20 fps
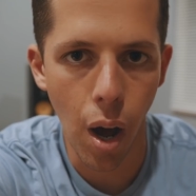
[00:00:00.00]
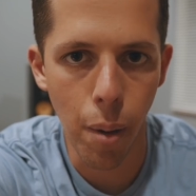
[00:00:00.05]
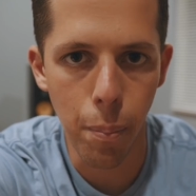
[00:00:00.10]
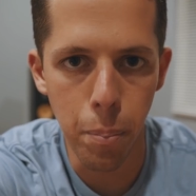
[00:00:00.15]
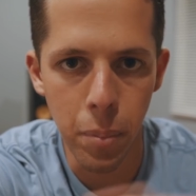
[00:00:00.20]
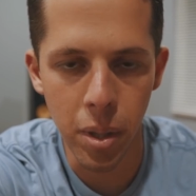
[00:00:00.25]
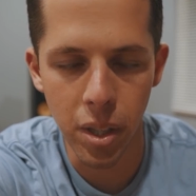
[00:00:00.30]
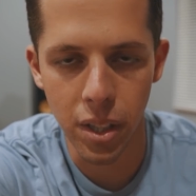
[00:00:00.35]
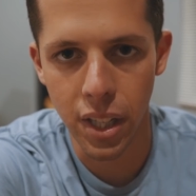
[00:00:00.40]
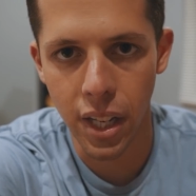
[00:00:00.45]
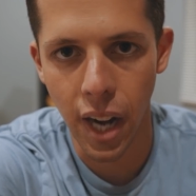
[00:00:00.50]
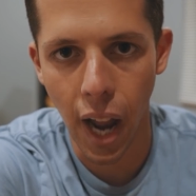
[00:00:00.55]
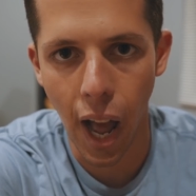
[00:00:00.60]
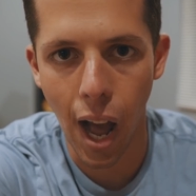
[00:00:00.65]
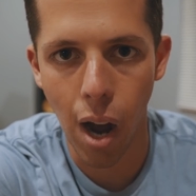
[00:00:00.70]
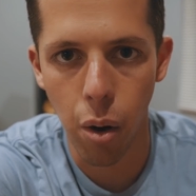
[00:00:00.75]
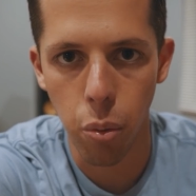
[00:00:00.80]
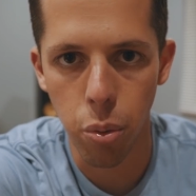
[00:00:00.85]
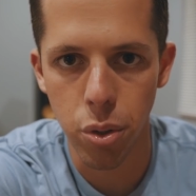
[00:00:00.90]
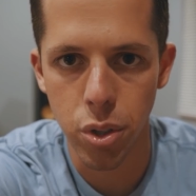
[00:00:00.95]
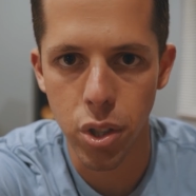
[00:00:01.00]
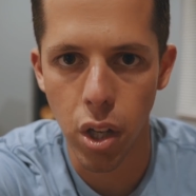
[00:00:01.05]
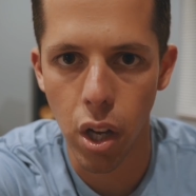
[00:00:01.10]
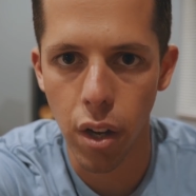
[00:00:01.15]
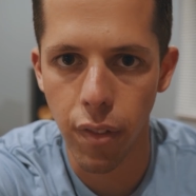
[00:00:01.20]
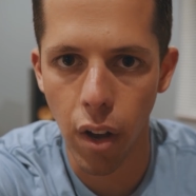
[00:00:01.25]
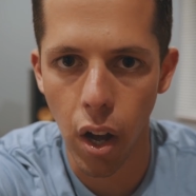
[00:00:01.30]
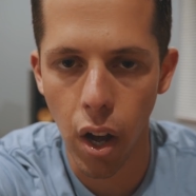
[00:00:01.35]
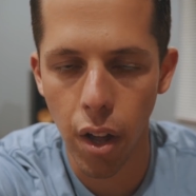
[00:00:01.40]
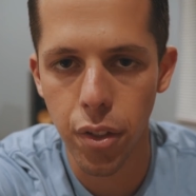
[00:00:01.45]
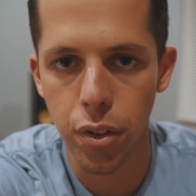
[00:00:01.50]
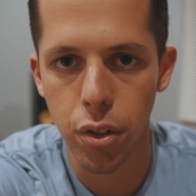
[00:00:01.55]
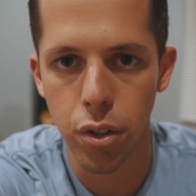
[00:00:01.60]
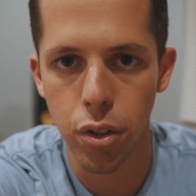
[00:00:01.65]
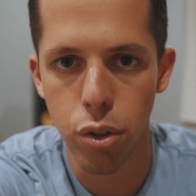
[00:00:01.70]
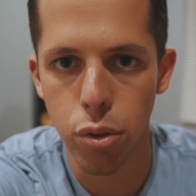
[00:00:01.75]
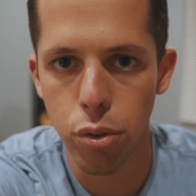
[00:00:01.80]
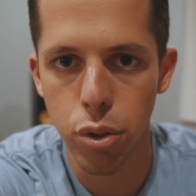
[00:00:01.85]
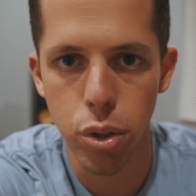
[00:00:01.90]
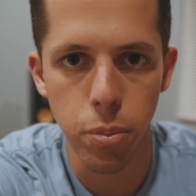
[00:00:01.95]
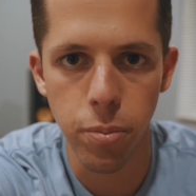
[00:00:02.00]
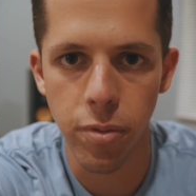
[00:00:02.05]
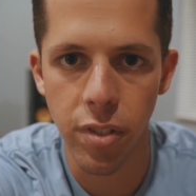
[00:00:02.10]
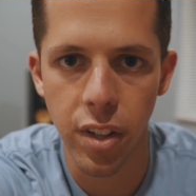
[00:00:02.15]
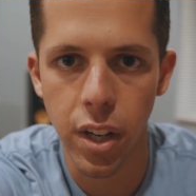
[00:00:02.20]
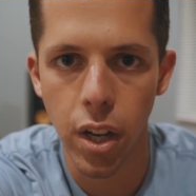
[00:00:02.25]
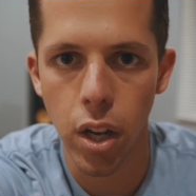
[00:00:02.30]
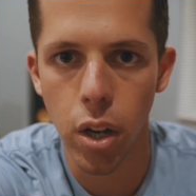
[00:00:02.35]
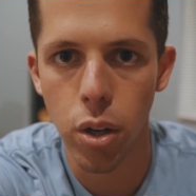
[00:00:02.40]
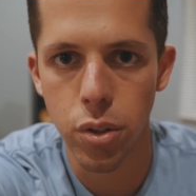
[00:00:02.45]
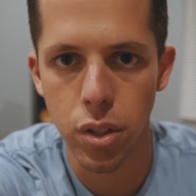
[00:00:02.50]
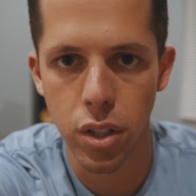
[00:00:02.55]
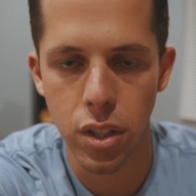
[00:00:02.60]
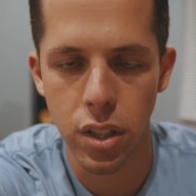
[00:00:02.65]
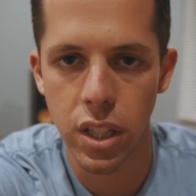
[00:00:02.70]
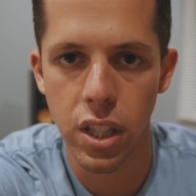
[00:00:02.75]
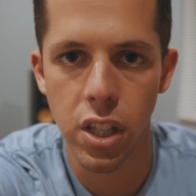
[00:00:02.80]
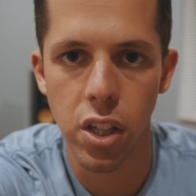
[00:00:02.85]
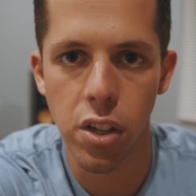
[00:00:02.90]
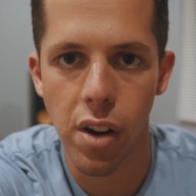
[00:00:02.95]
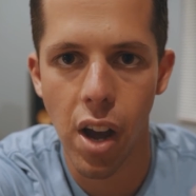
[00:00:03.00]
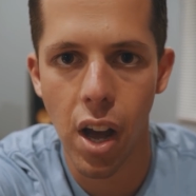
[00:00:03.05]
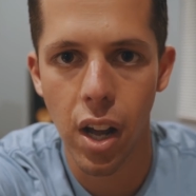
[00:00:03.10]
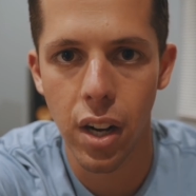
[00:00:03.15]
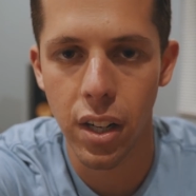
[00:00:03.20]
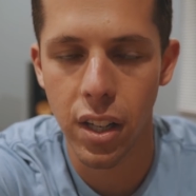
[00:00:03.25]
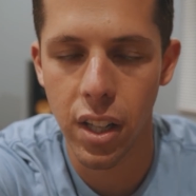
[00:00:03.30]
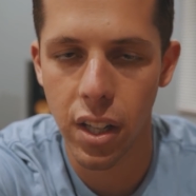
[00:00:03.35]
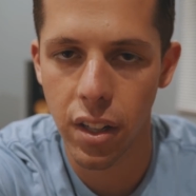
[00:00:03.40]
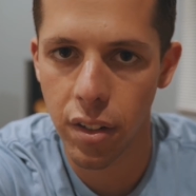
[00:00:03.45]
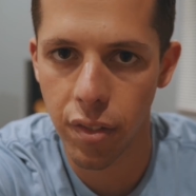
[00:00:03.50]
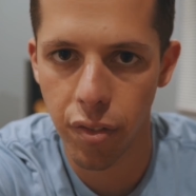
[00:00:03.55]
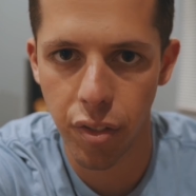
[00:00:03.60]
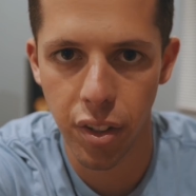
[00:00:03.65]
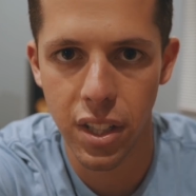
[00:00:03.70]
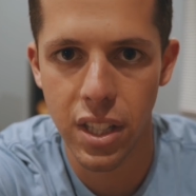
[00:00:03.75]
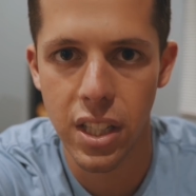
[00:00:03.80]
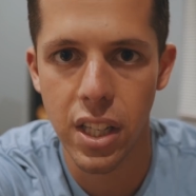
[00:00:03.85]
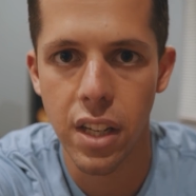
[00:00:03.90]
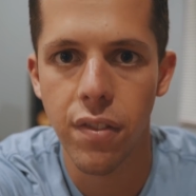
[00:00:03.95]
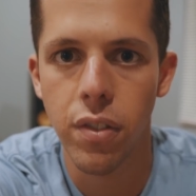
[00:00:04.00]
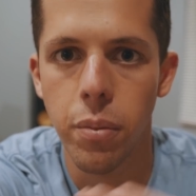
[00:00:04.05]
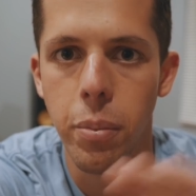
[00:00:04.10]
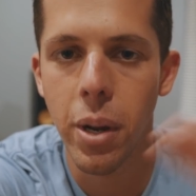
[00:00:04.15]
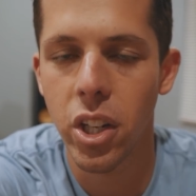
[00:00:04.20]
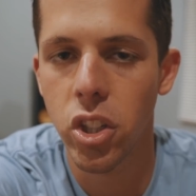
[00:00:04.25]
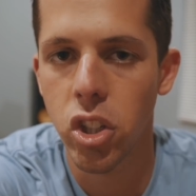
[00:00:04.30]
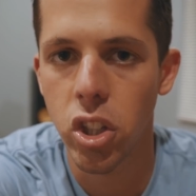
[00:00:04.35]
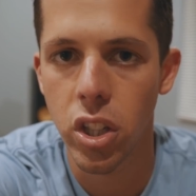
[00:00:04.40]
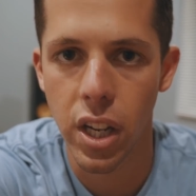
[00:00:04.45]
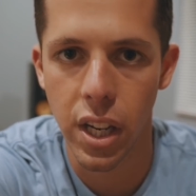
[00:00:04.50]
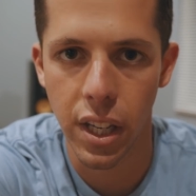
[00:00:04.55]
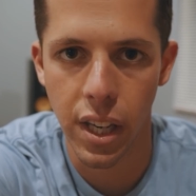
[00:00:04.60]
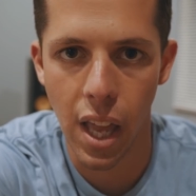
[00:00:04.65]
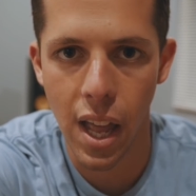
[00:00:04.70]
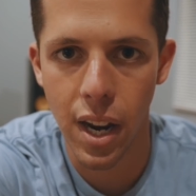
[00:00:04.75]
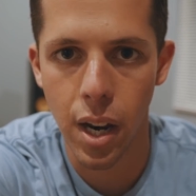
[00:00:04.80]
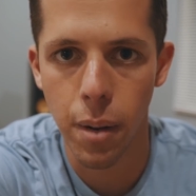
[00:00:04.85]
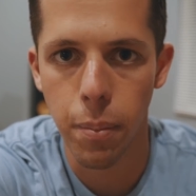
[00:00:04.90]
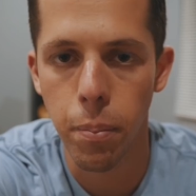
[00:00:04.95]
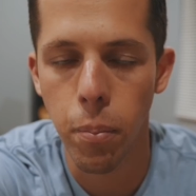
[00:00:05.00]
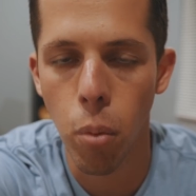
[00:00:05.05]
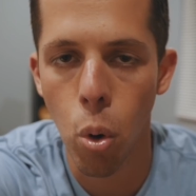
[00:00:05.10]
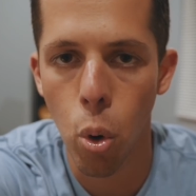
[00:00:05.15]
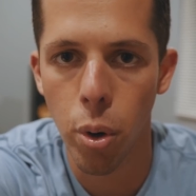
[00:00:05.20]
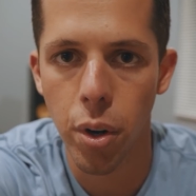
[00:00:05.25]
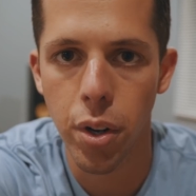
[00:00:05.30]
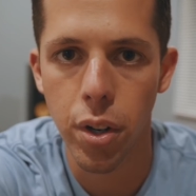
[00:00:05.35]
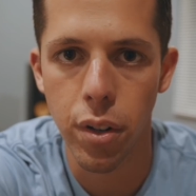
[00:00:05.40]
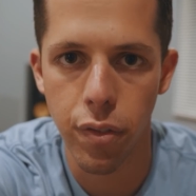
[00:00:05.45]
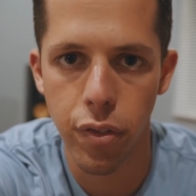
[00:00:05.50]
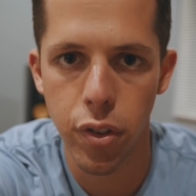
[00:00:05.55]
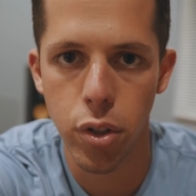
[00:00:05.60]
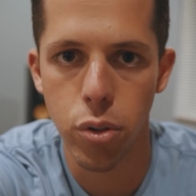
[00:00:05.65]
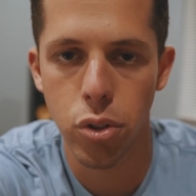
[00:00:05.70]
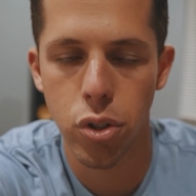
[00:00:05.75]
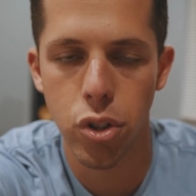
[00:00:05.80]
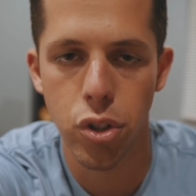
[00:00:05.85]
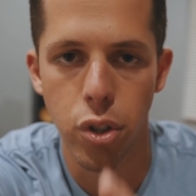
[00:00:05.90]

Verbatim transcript: a million hours of other YouTube videos and digging around and get conflicting information and end up more confused.